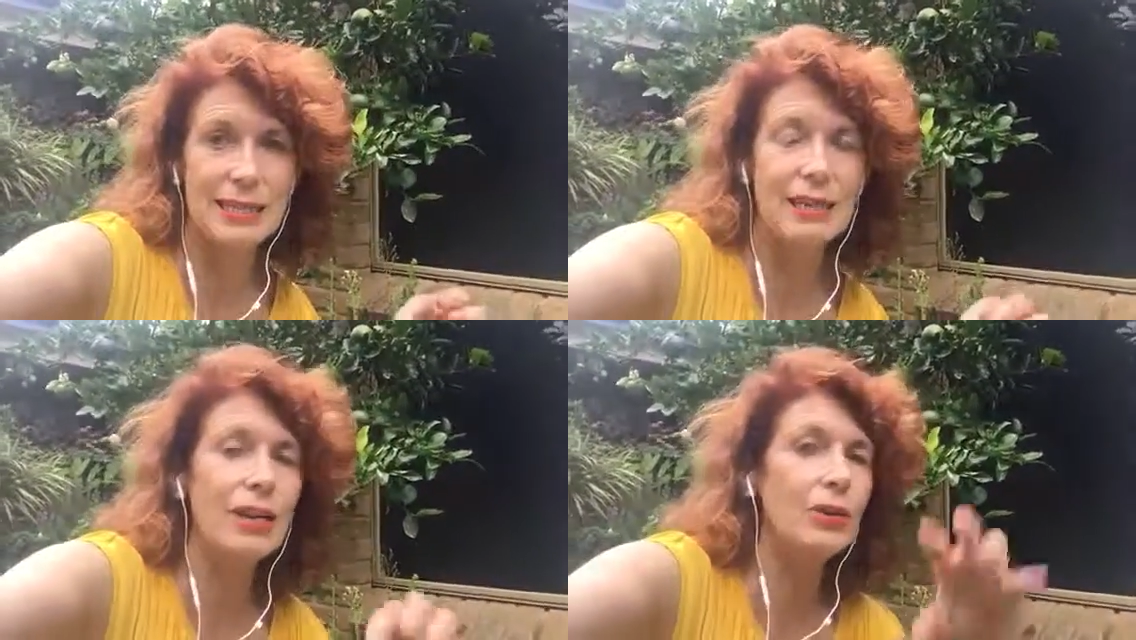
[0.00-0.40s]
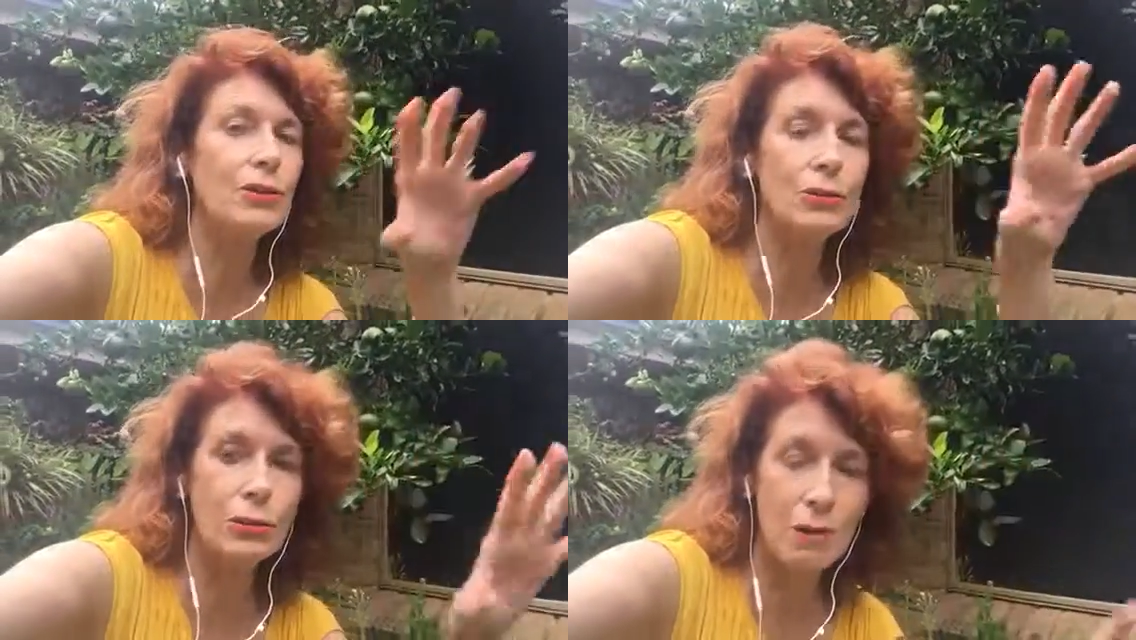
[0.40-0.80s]
and I go
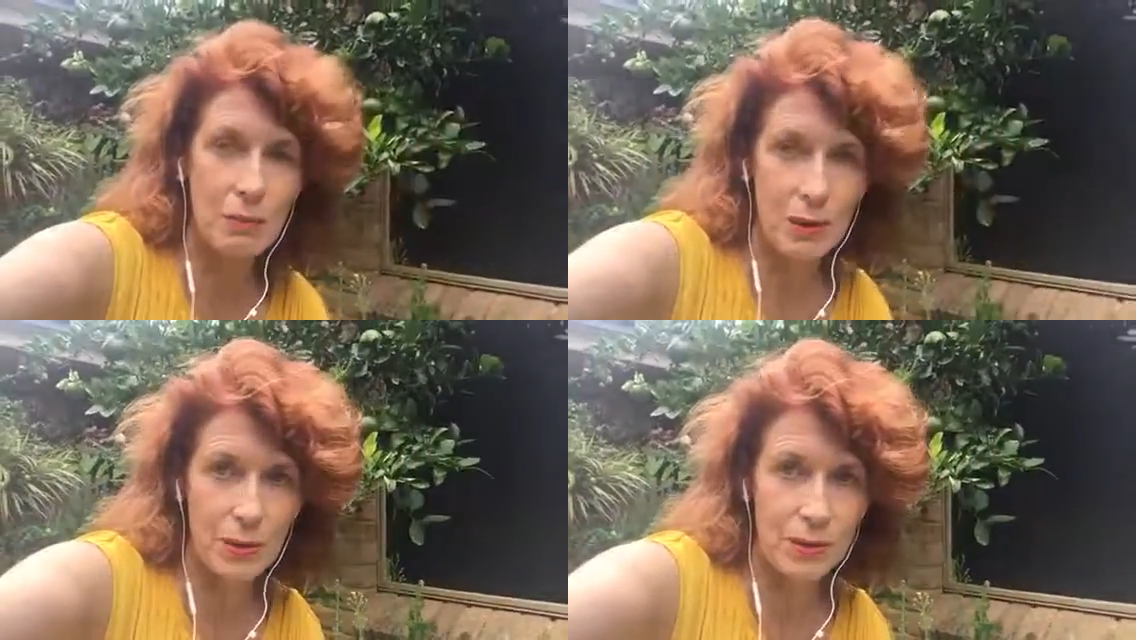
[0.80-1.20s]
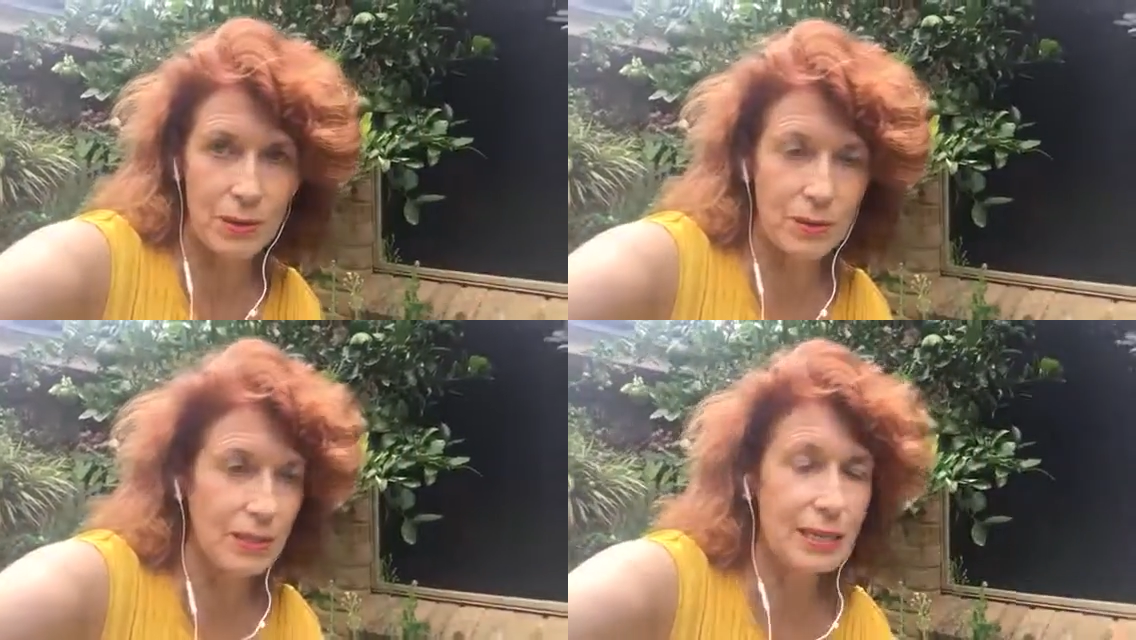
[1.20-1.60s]
through my post-it
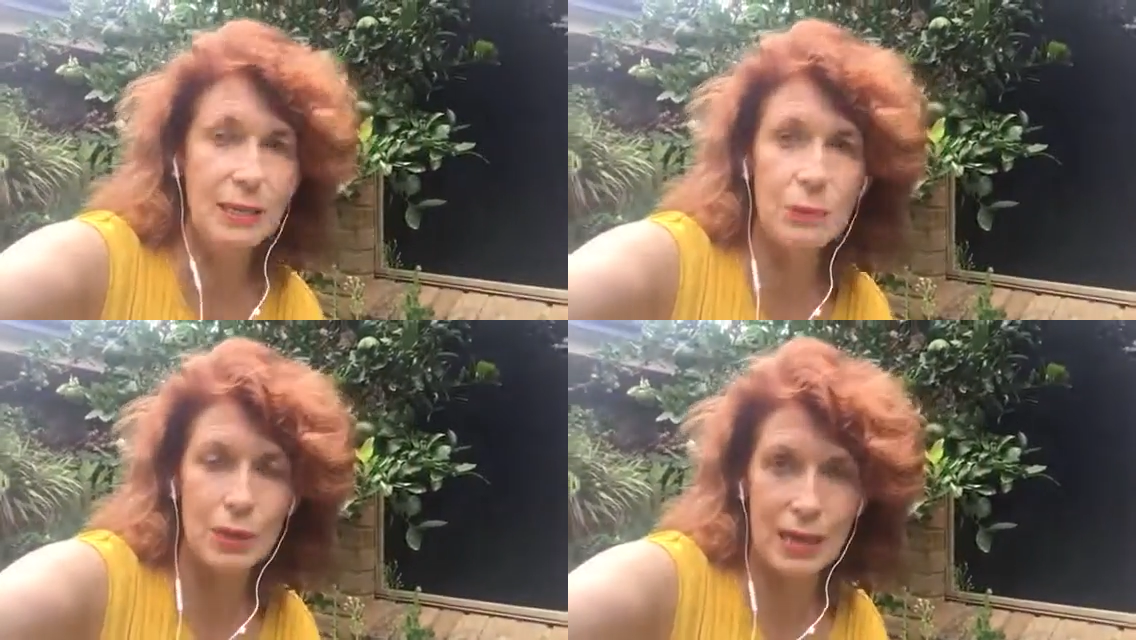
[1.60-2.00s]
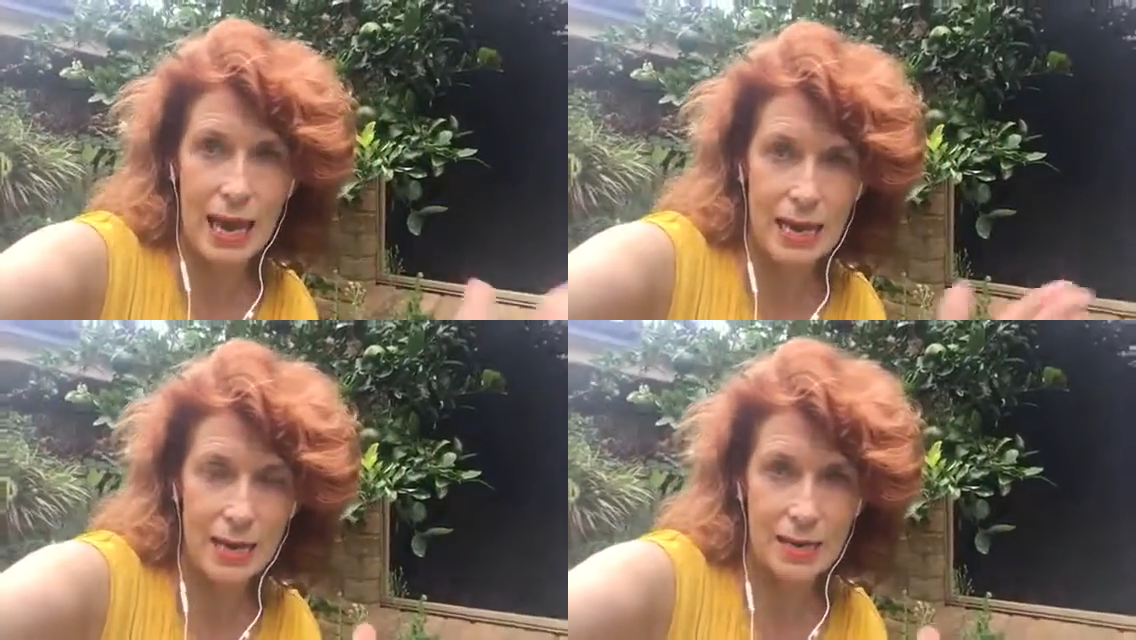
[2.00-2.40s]
notes in the morning
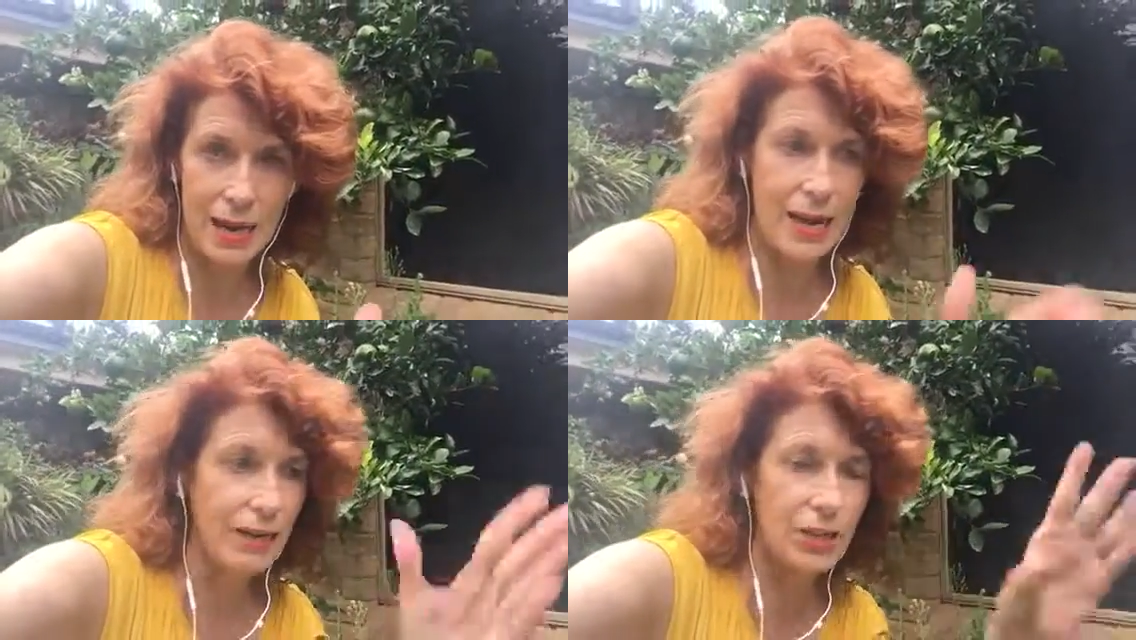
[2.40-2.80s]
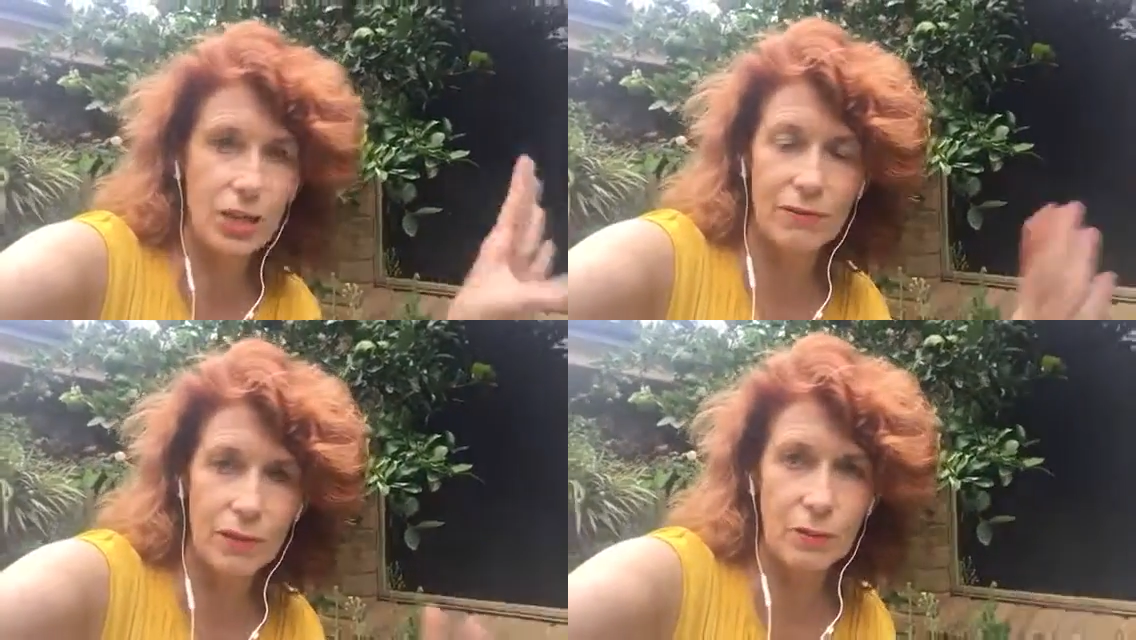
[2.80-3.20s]
and at night and I
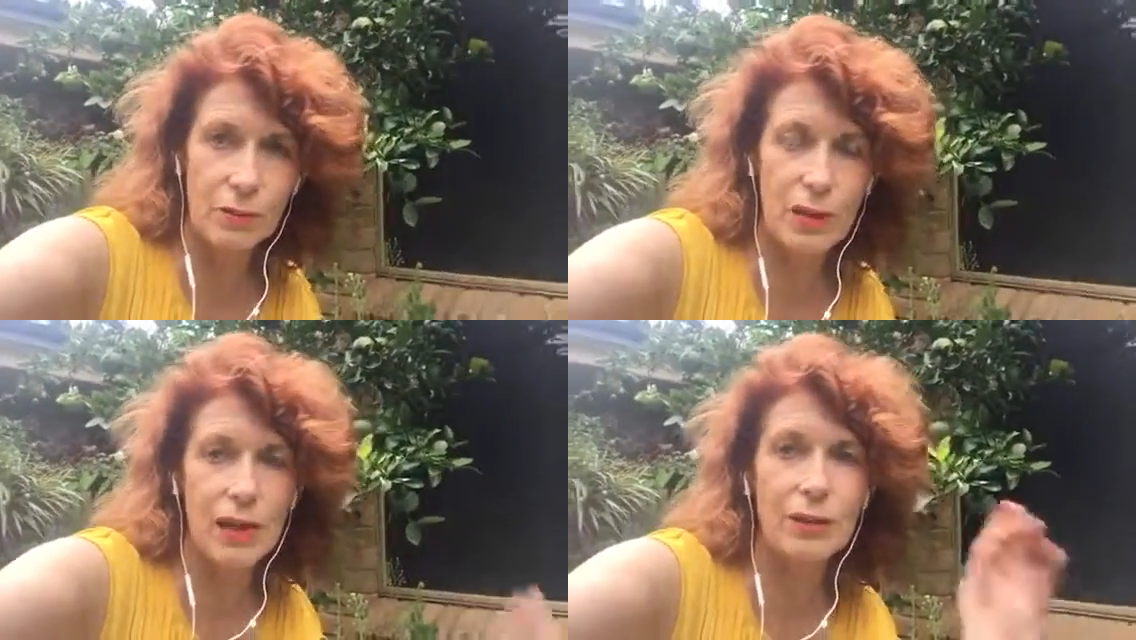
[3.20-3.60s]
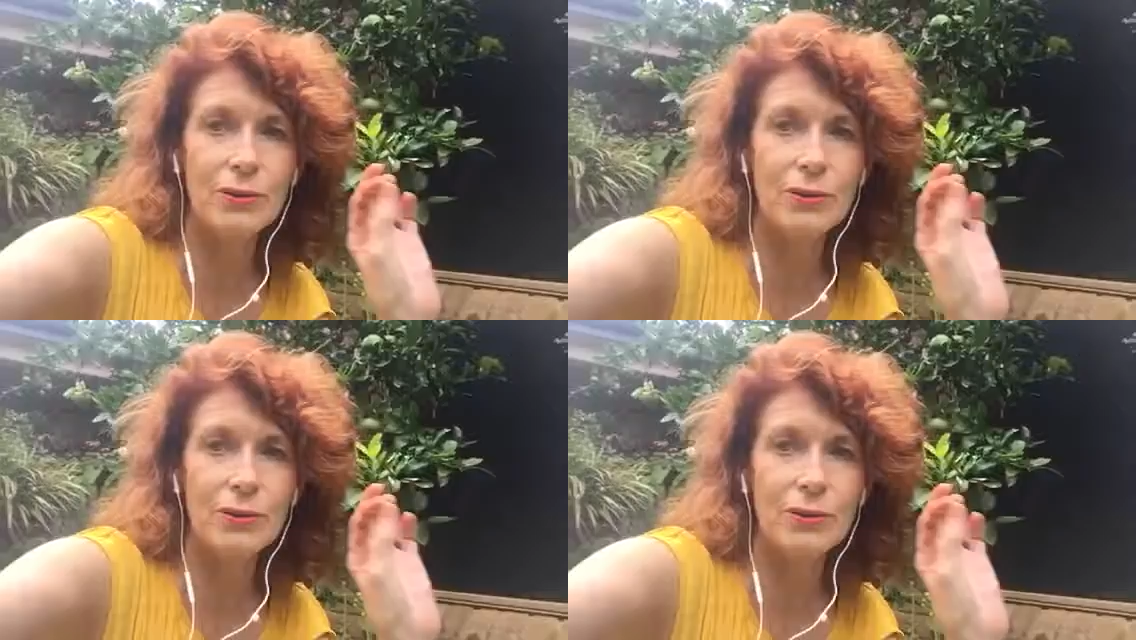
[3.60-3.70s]
shuffle them around.